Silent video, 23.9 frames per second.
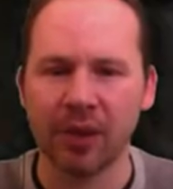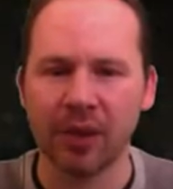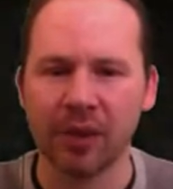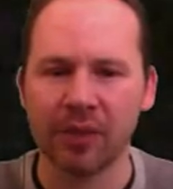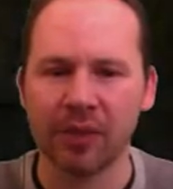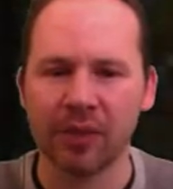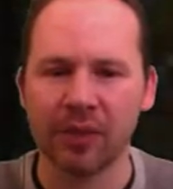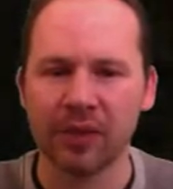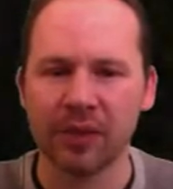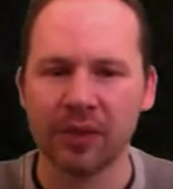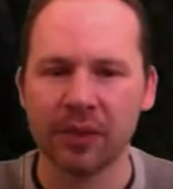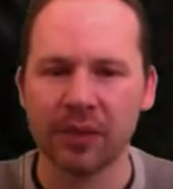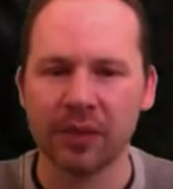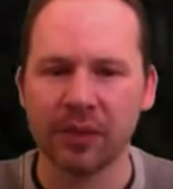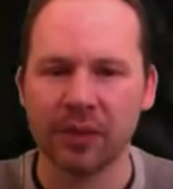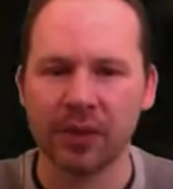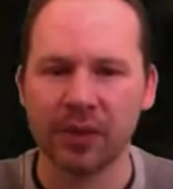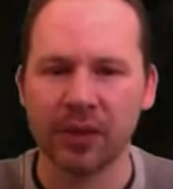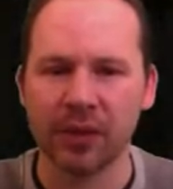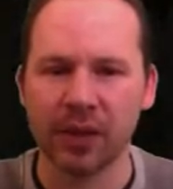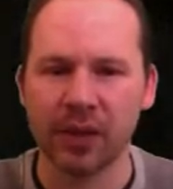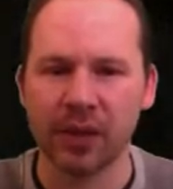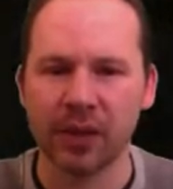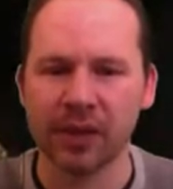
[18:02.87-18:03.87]
of different
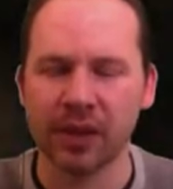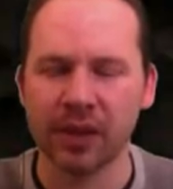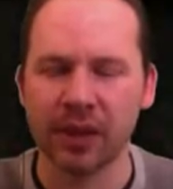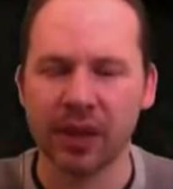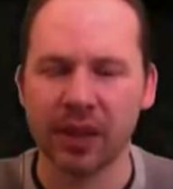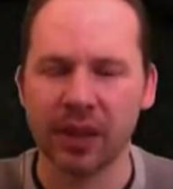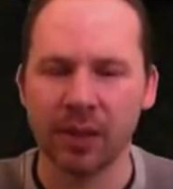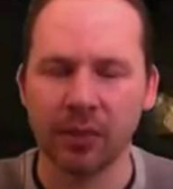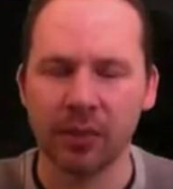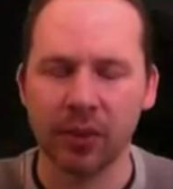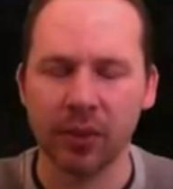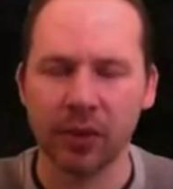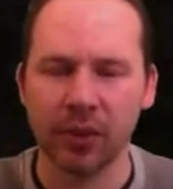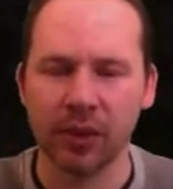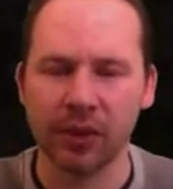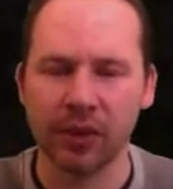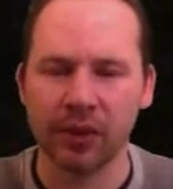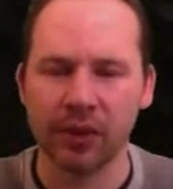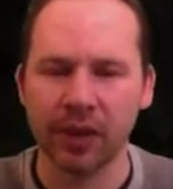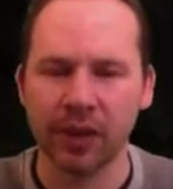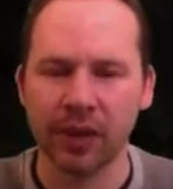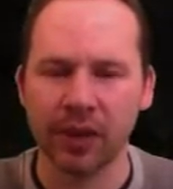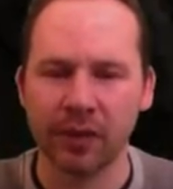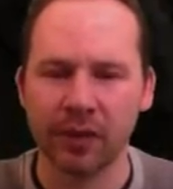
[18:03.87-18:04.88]
tricks that I employed to
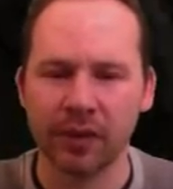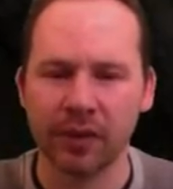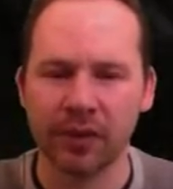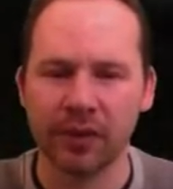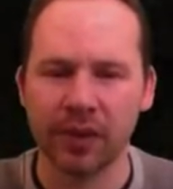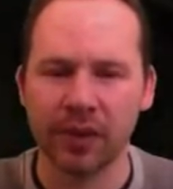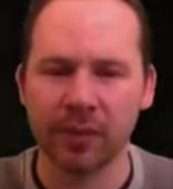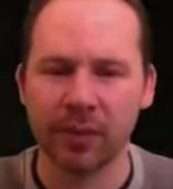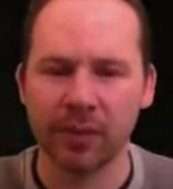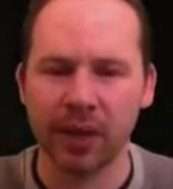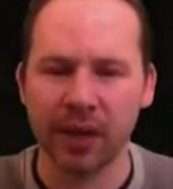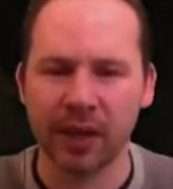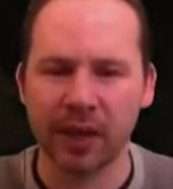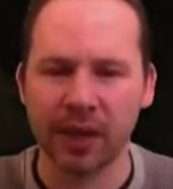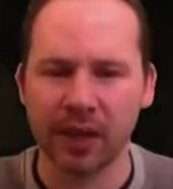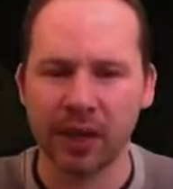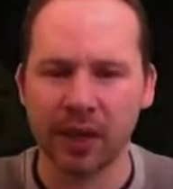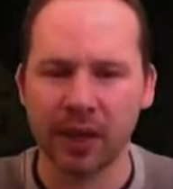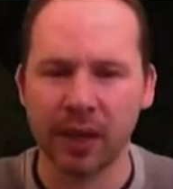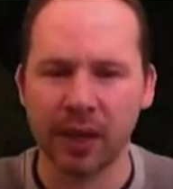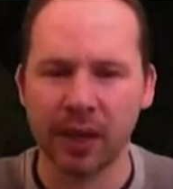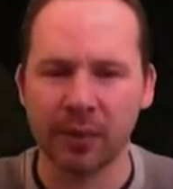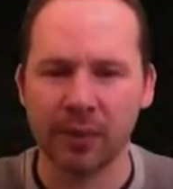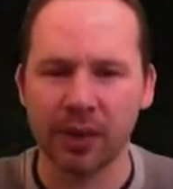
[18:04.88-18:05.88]
get everything back
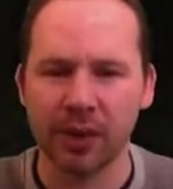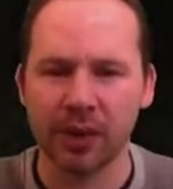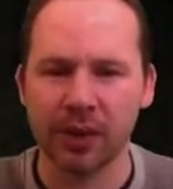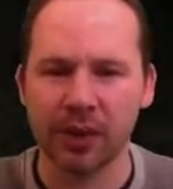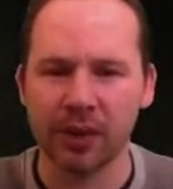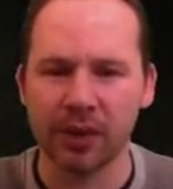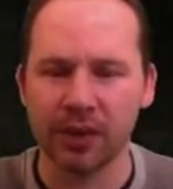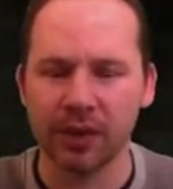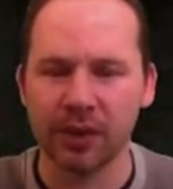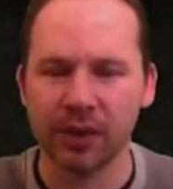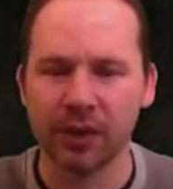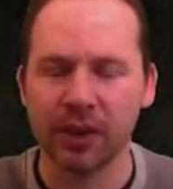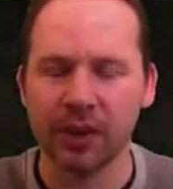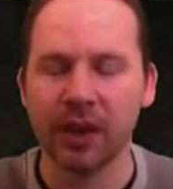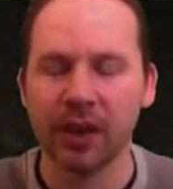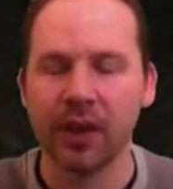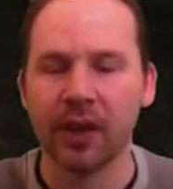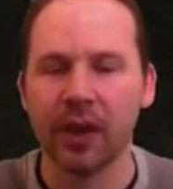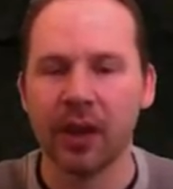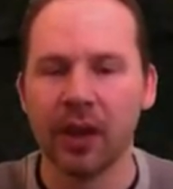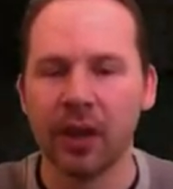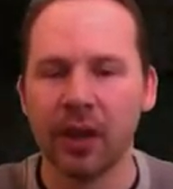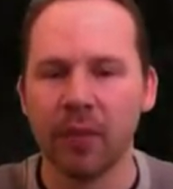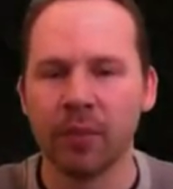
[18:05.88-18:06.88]
up into
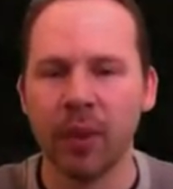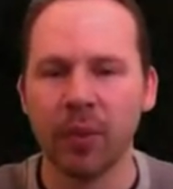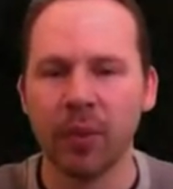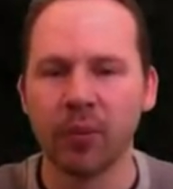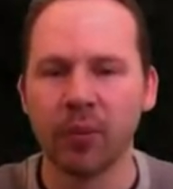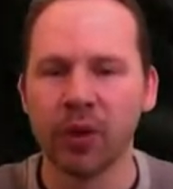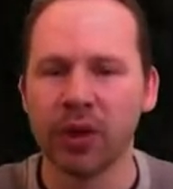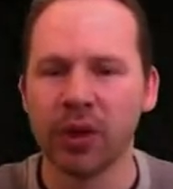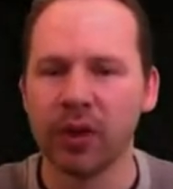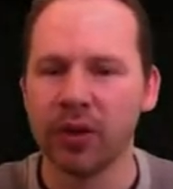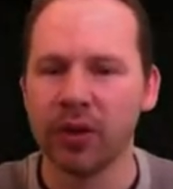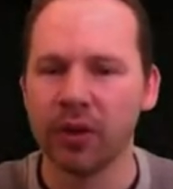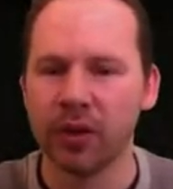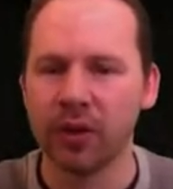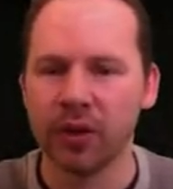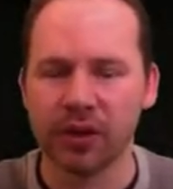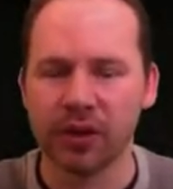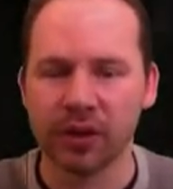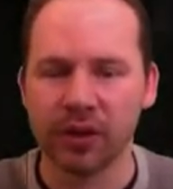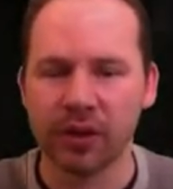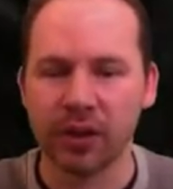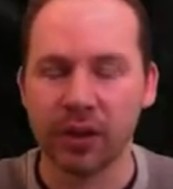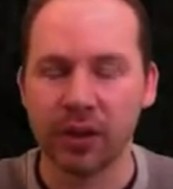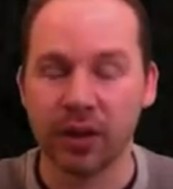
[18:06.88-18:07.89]
memory or
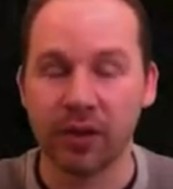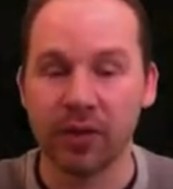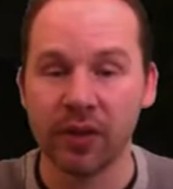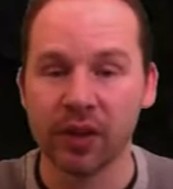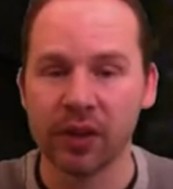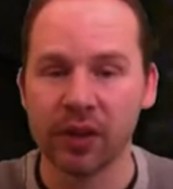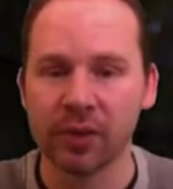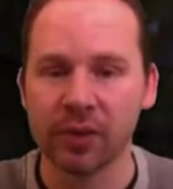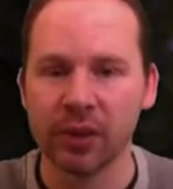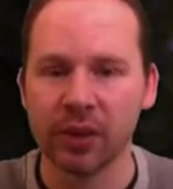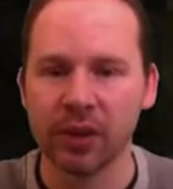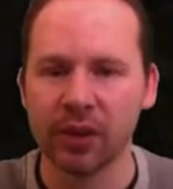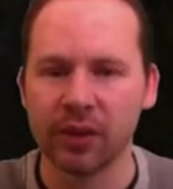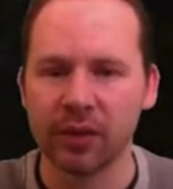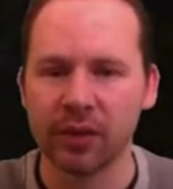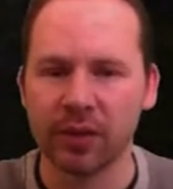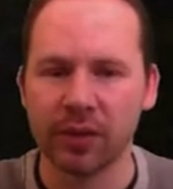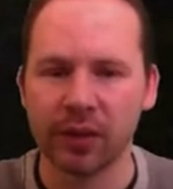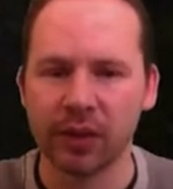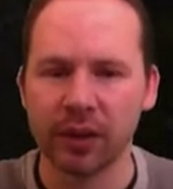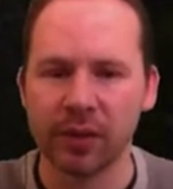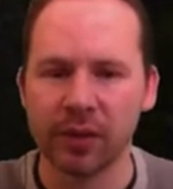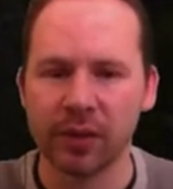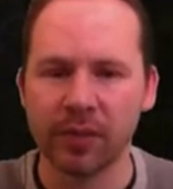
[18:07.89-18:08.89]
just like visible in the
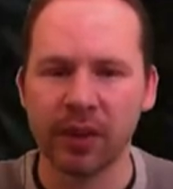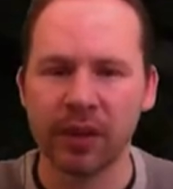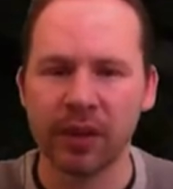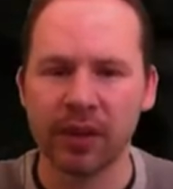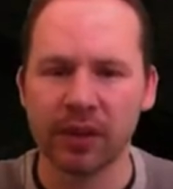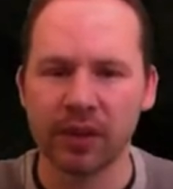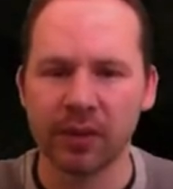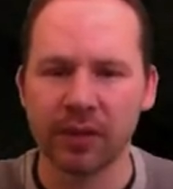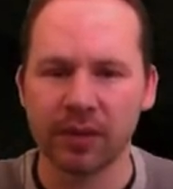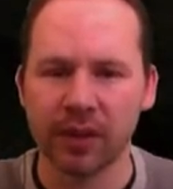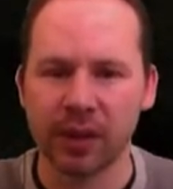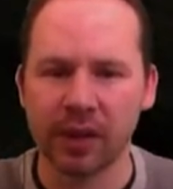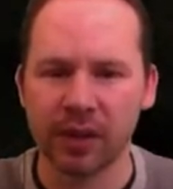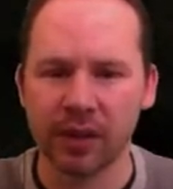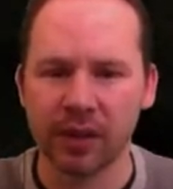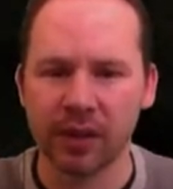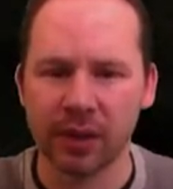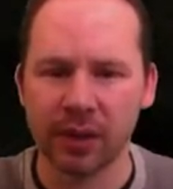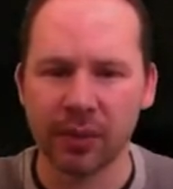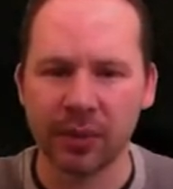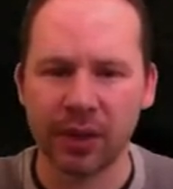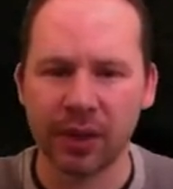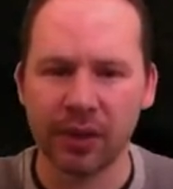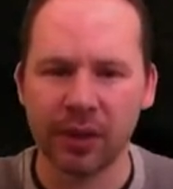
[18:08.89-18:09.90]
first place. I think this
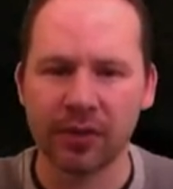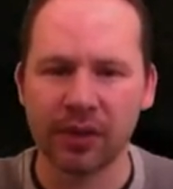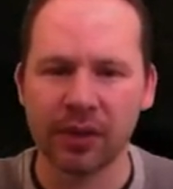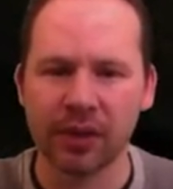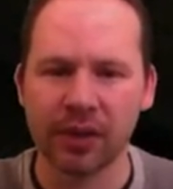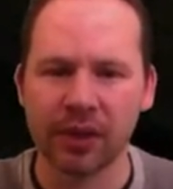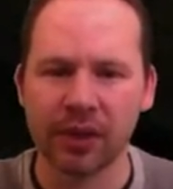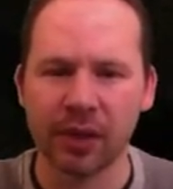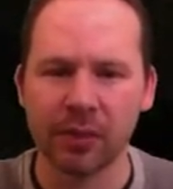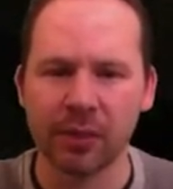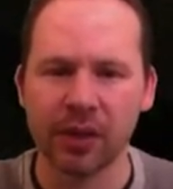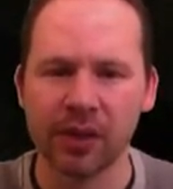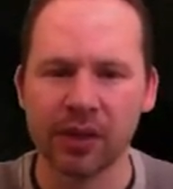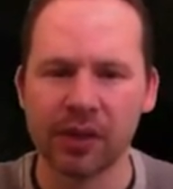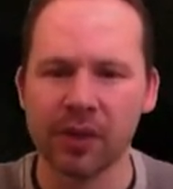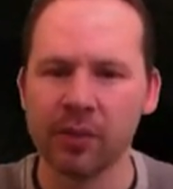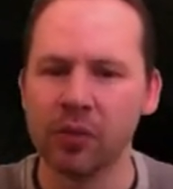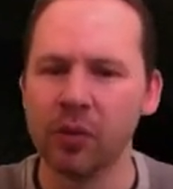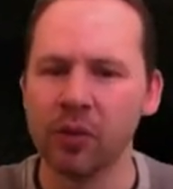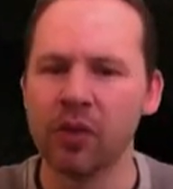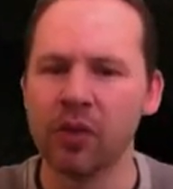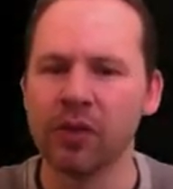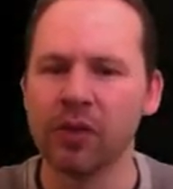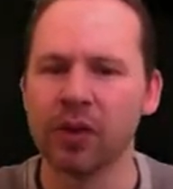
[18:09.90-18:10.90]
up there, for example, is a
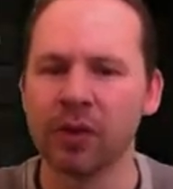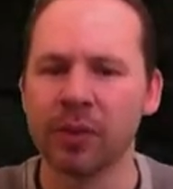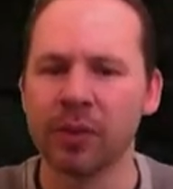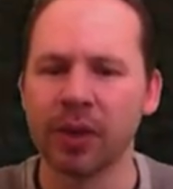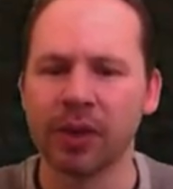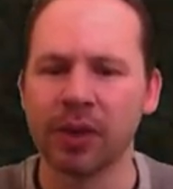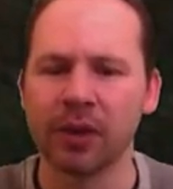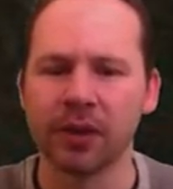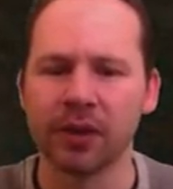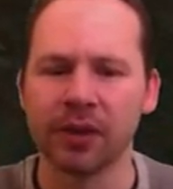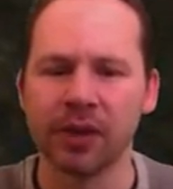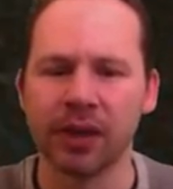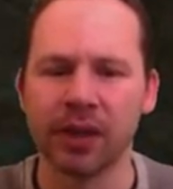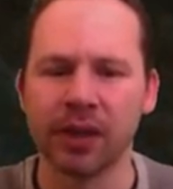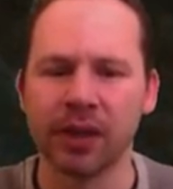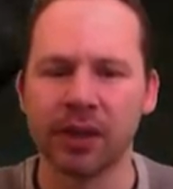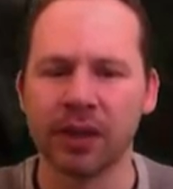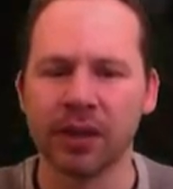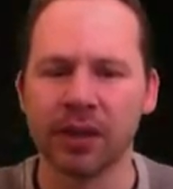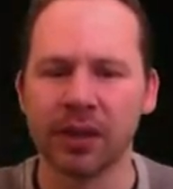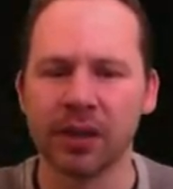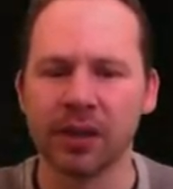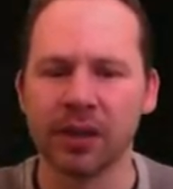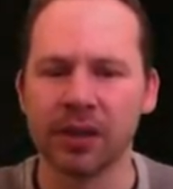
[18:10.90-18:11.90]
mover because that
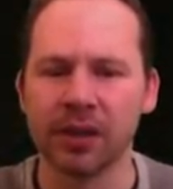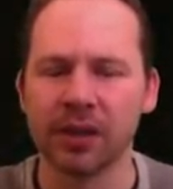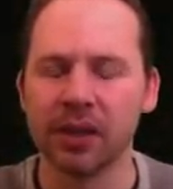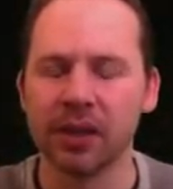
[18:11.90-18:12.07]
didn't